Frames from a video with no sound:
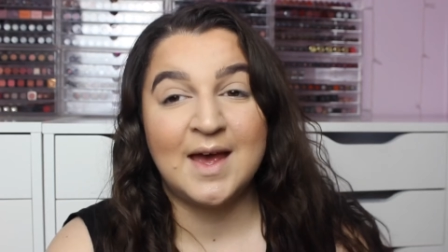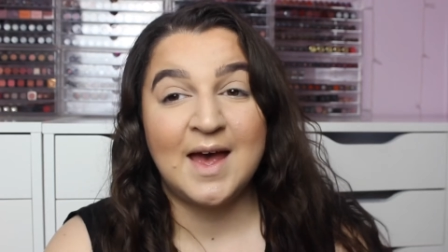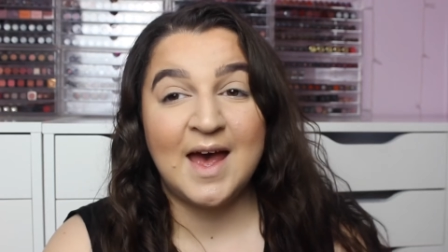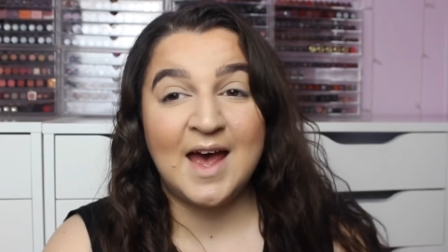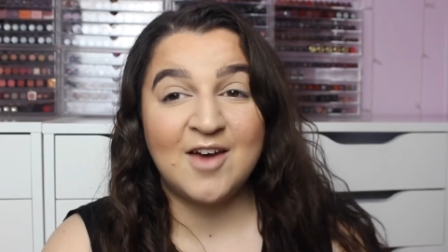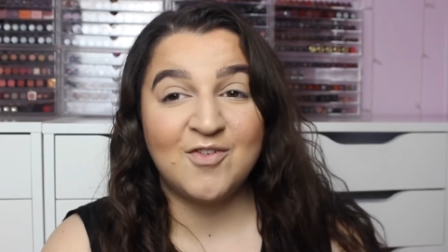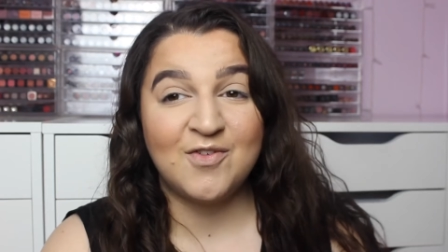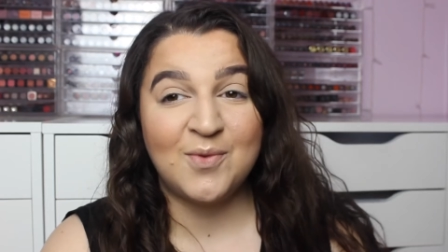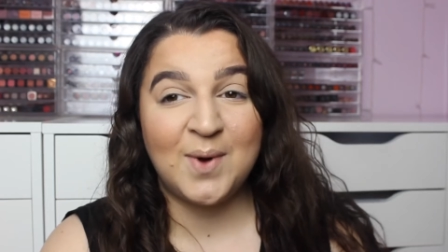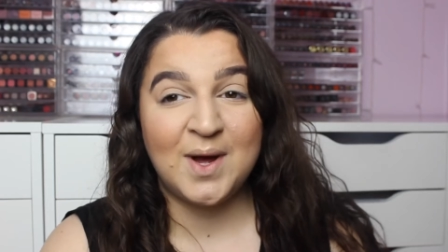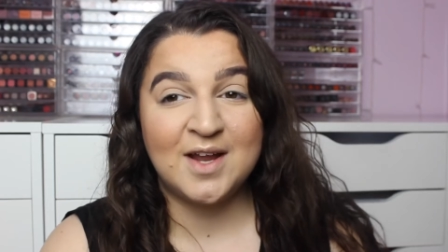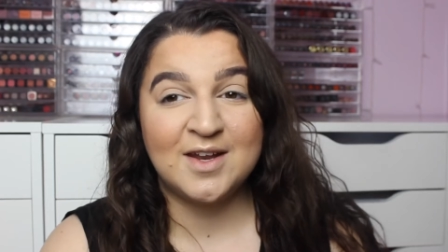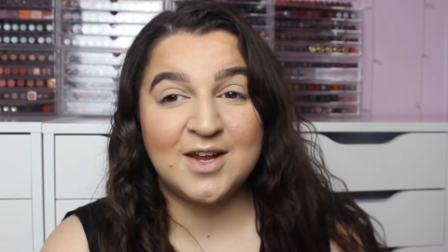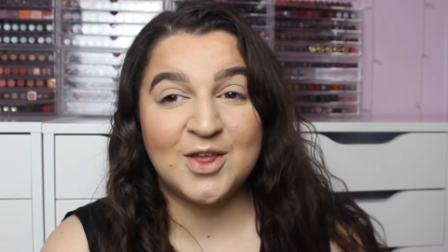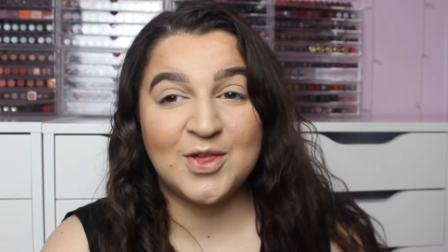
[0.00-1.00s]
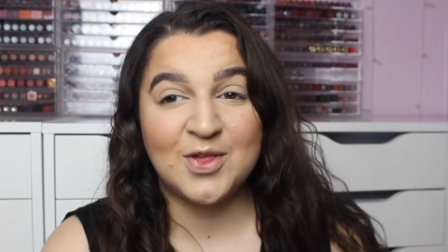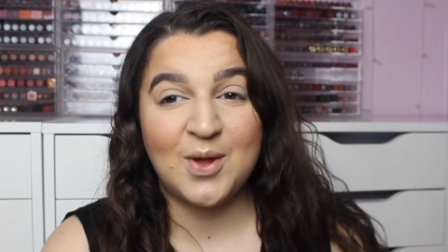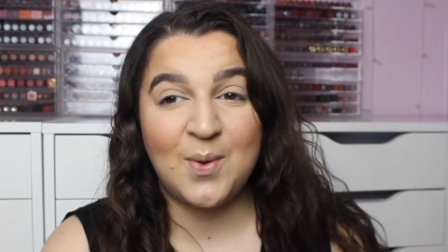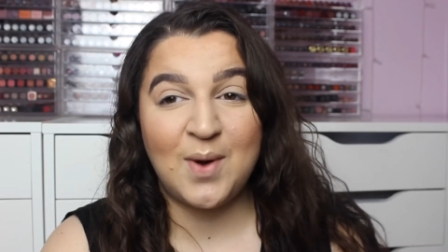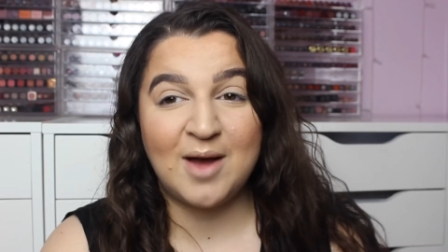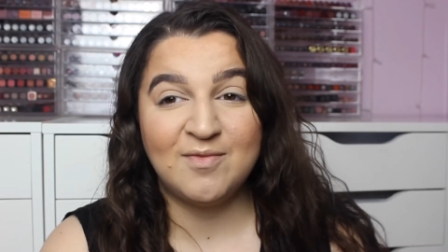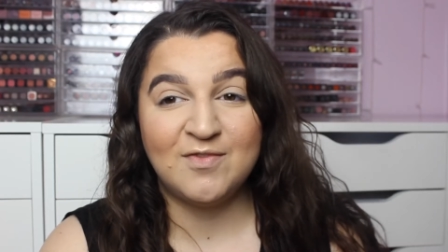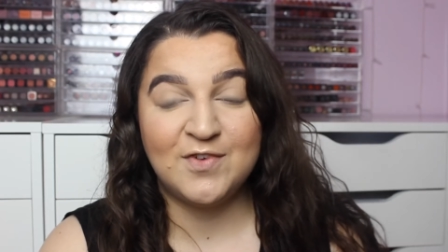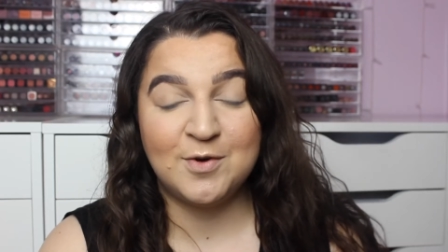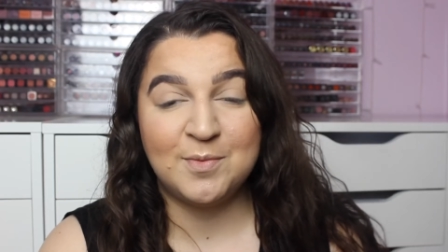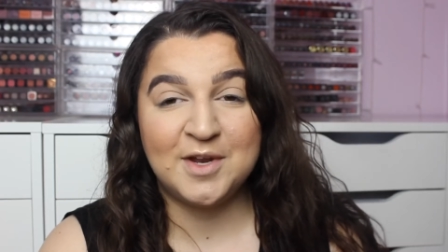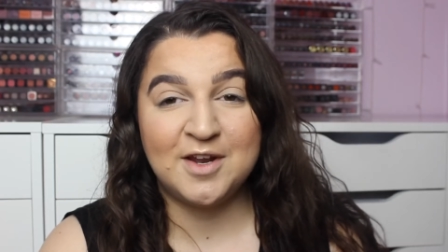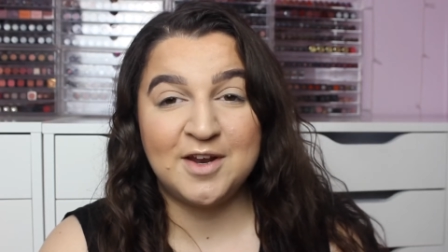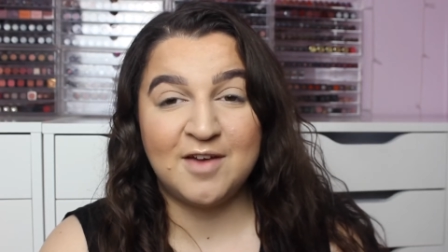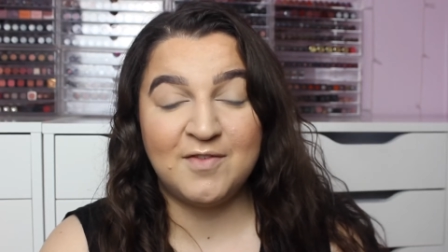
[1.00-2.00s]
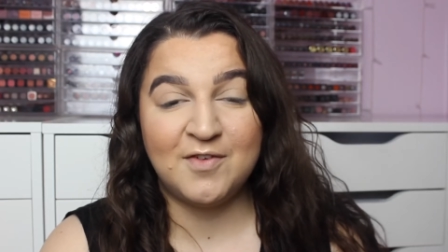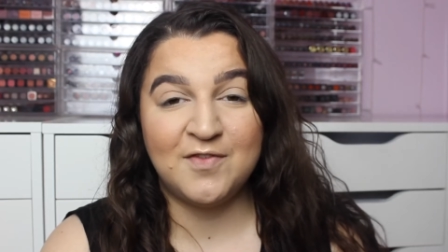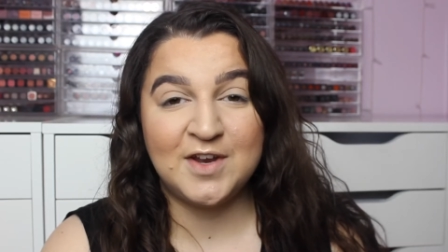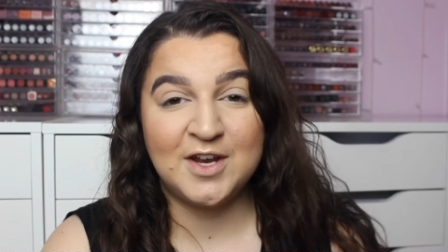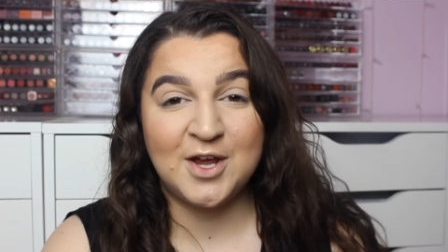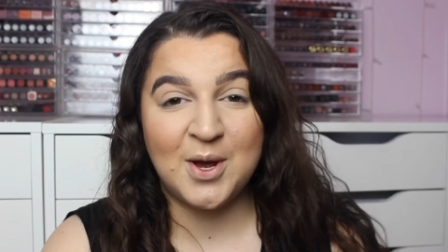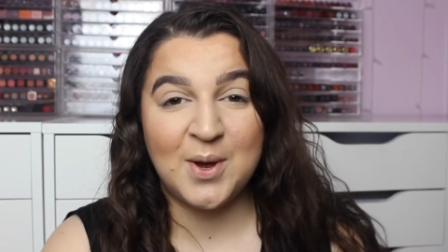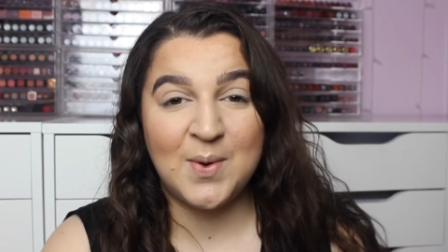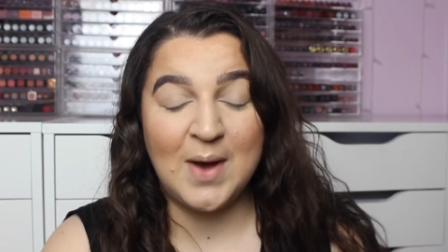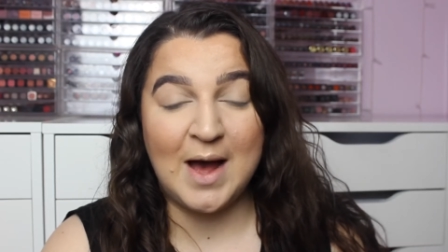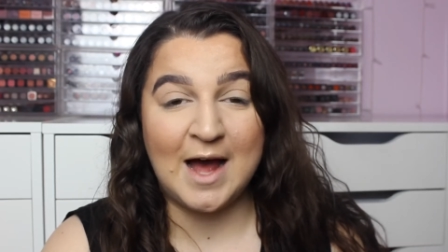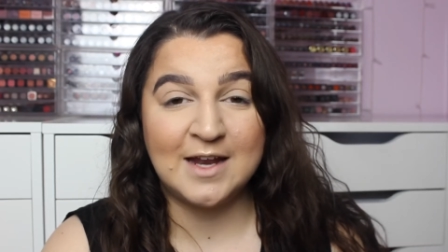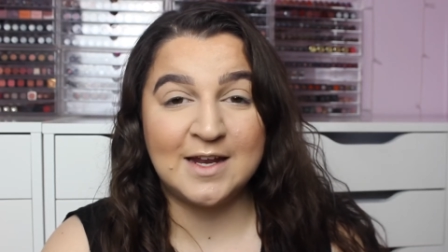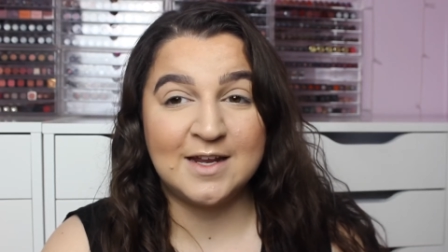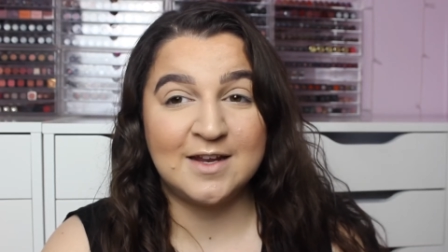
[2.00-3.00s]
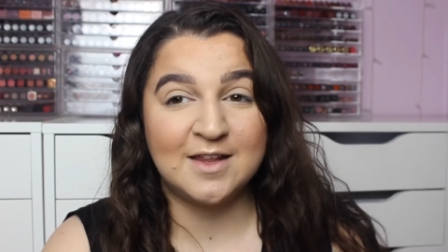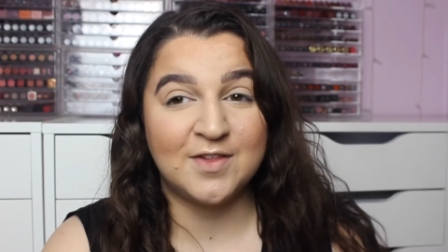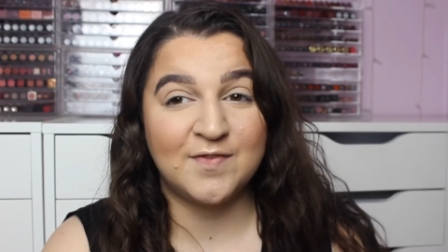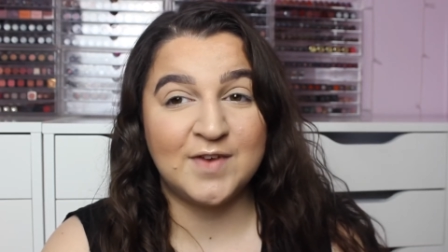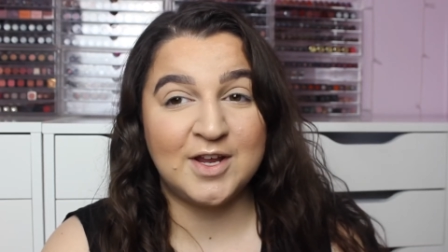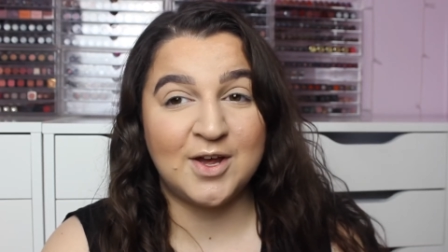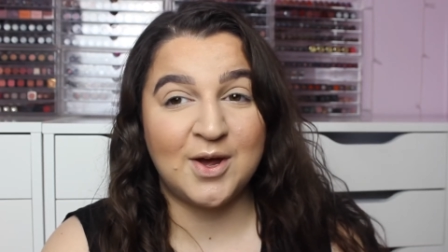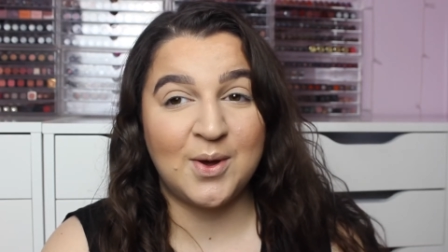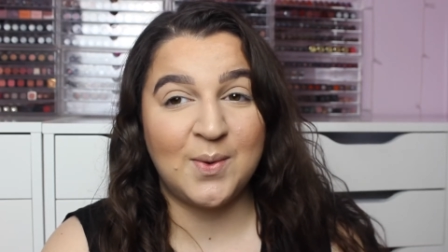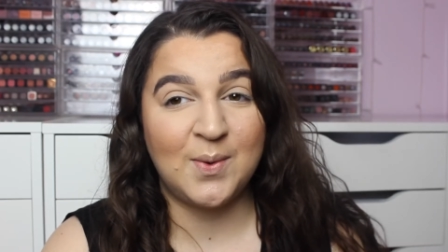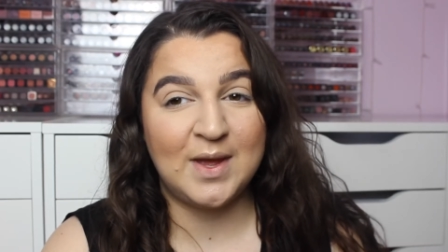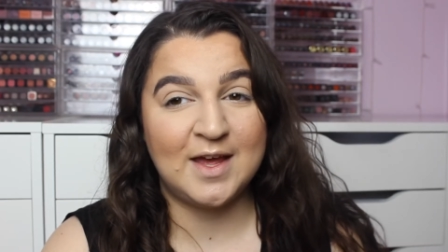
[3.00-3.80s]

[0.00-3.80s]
Hey everyone, so I'm filming another video and in this video